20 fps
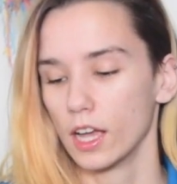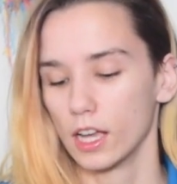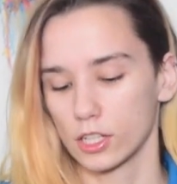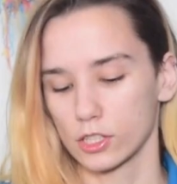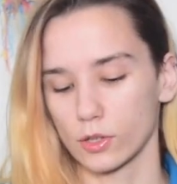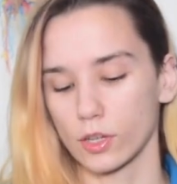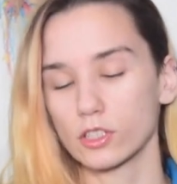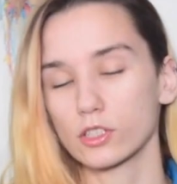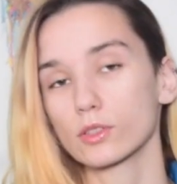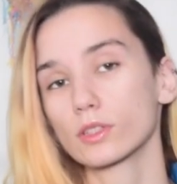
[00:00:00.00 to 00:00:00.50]

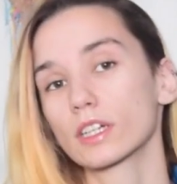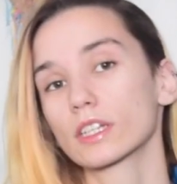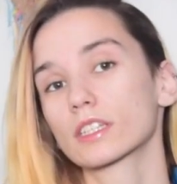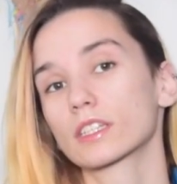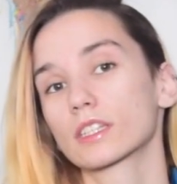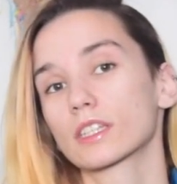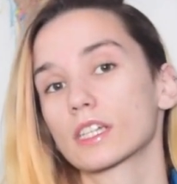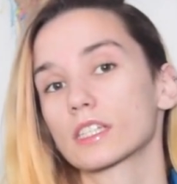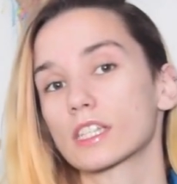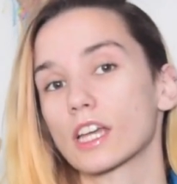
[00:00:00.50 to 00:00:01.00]
So I do like
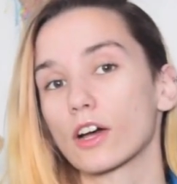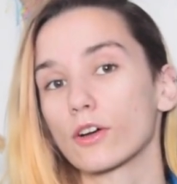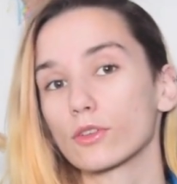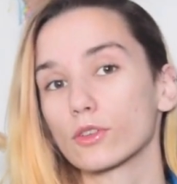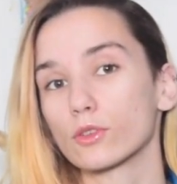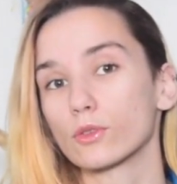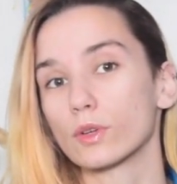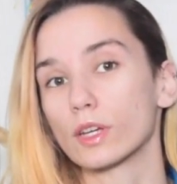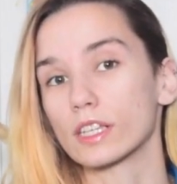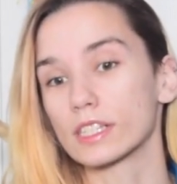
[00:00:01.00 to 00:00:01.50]
that they tell
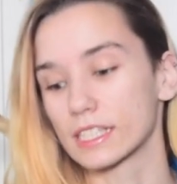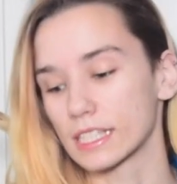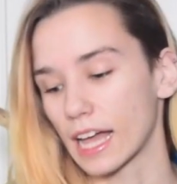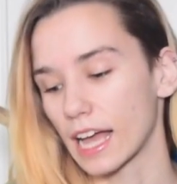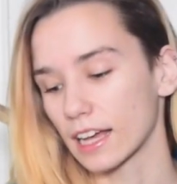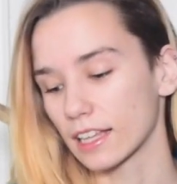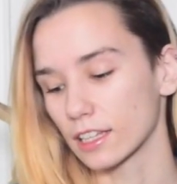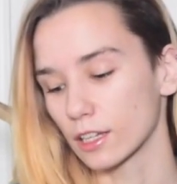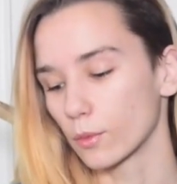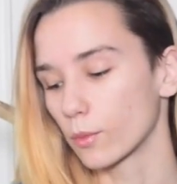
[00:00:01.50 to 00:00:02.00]
you
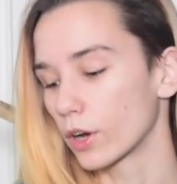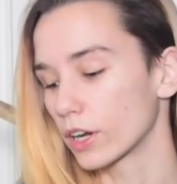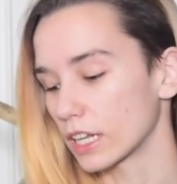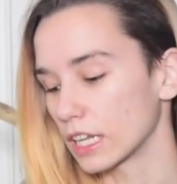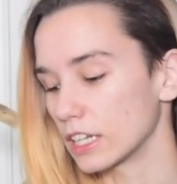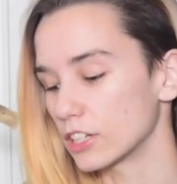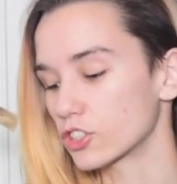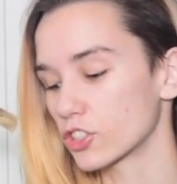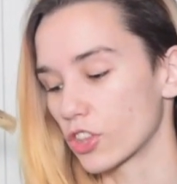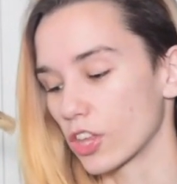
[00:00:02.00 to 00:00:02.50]
exactly what
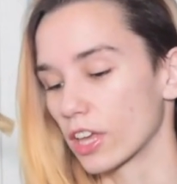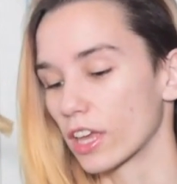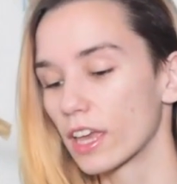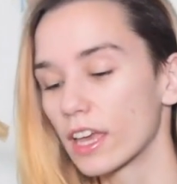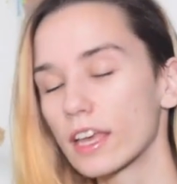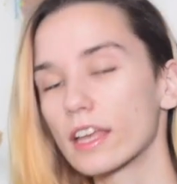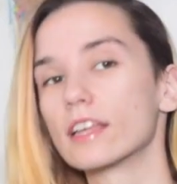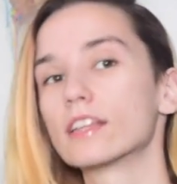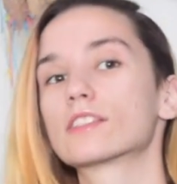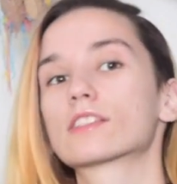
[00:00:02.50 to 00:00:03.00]
each thing
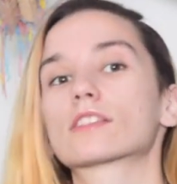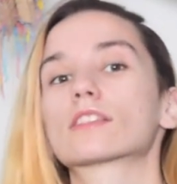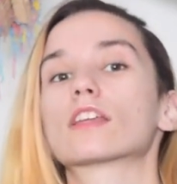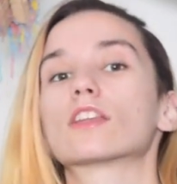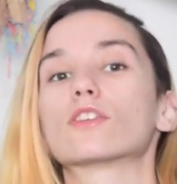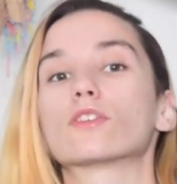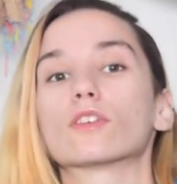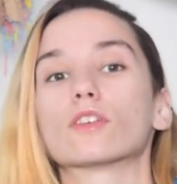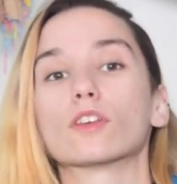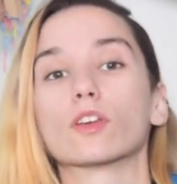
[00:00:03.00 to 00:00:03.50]
is, and then
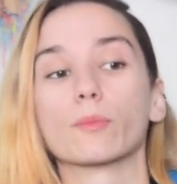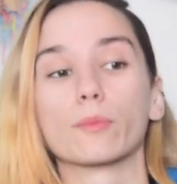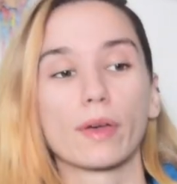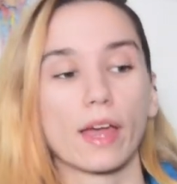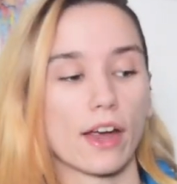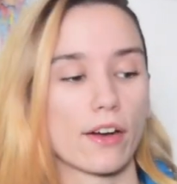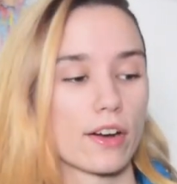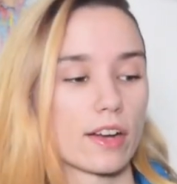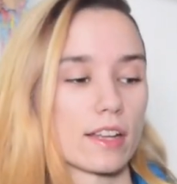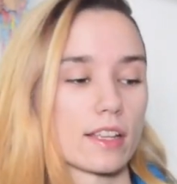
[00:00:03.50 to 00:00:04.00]
you can
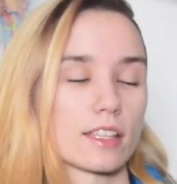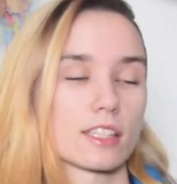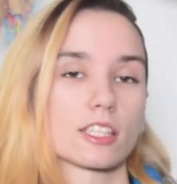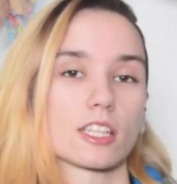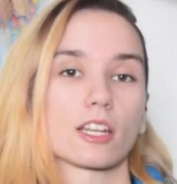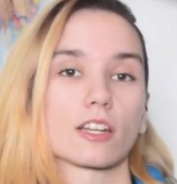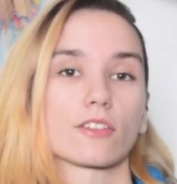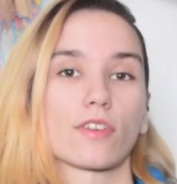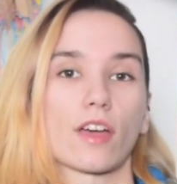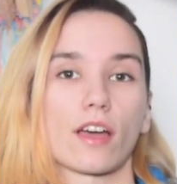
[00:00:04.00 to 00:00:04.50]
compare it
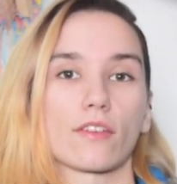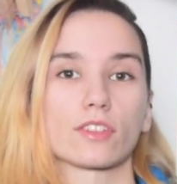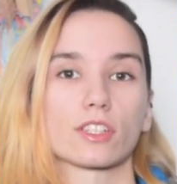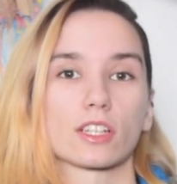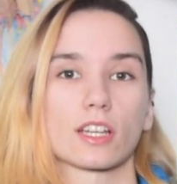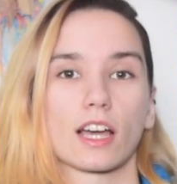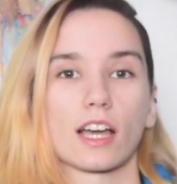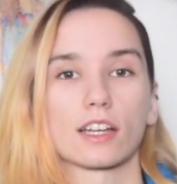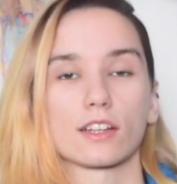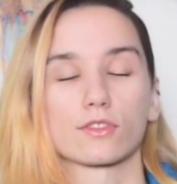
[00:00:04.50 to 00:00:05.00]
instead of having to
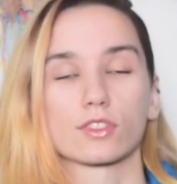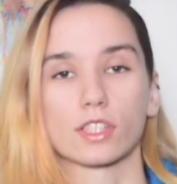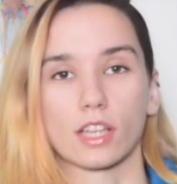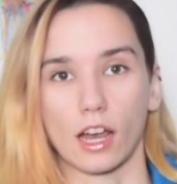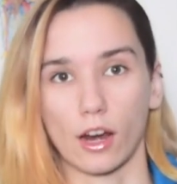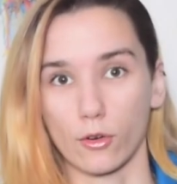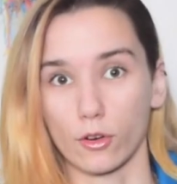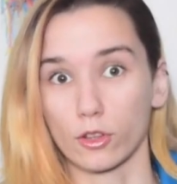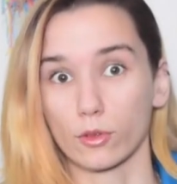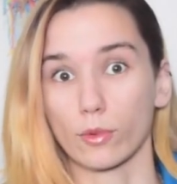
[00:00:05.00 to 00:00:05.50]
kind of
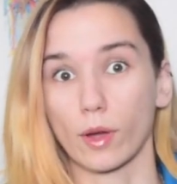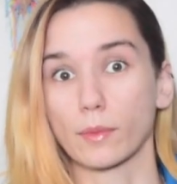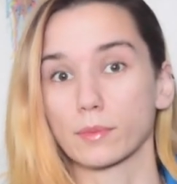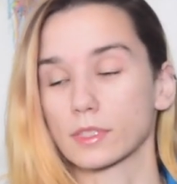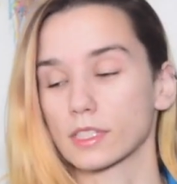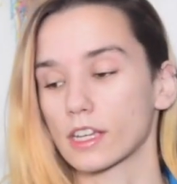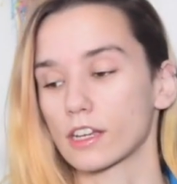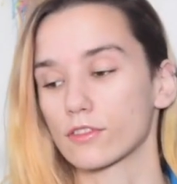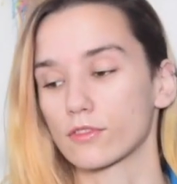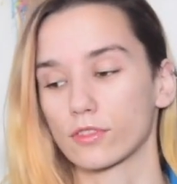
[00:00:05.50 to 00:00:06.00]
scour the
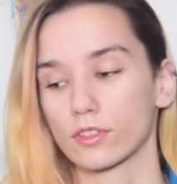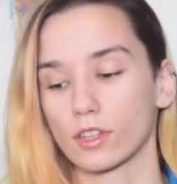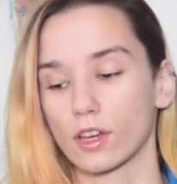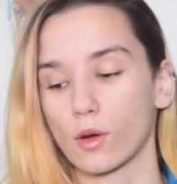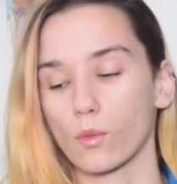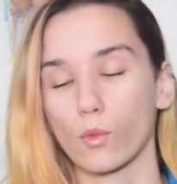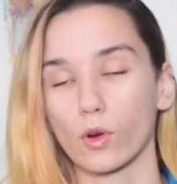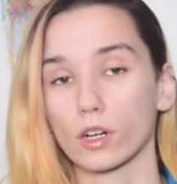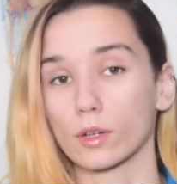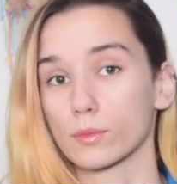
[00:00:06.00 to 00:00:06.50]
website for
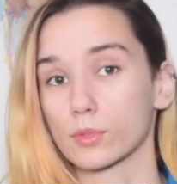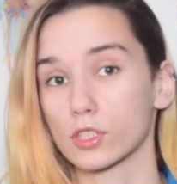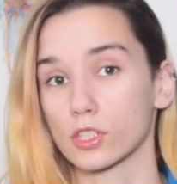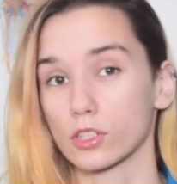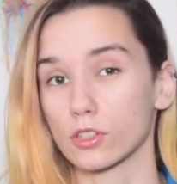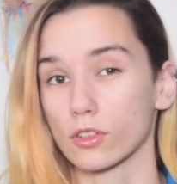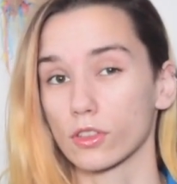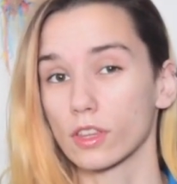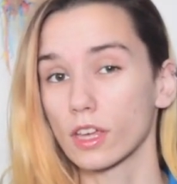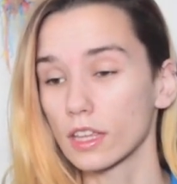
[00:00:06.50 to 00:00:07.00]
that one
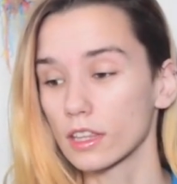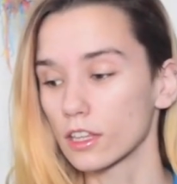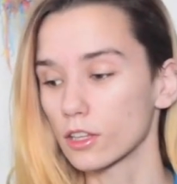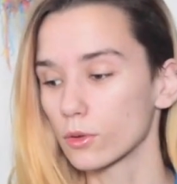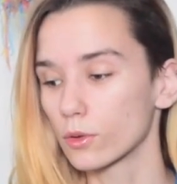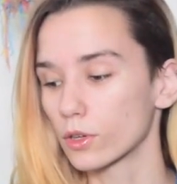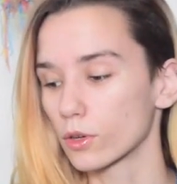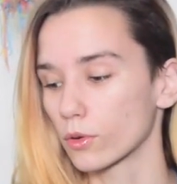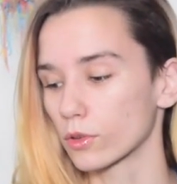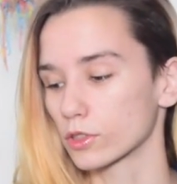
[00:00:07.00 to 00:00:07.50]
obscure thing that
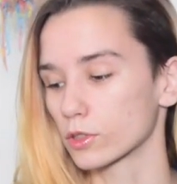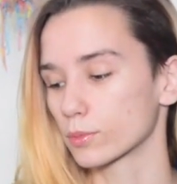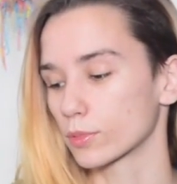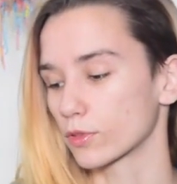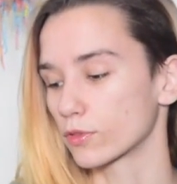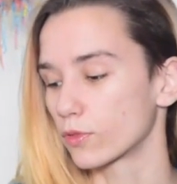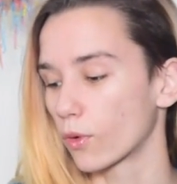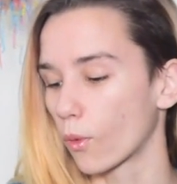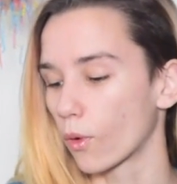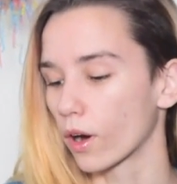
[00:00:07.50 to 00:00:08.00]
you had ordered
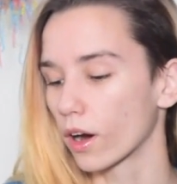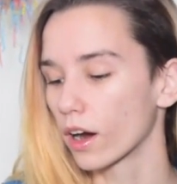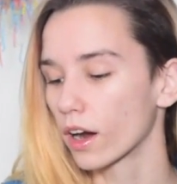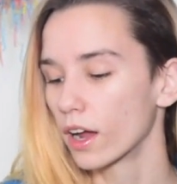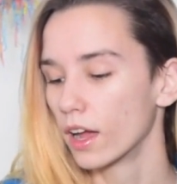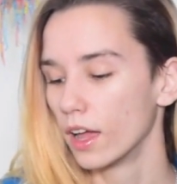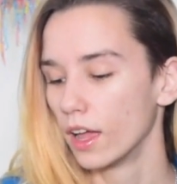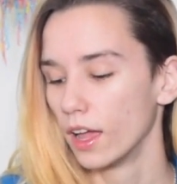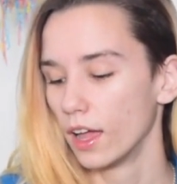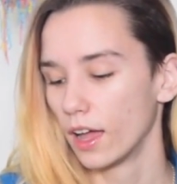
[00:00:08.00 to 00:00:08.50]
before.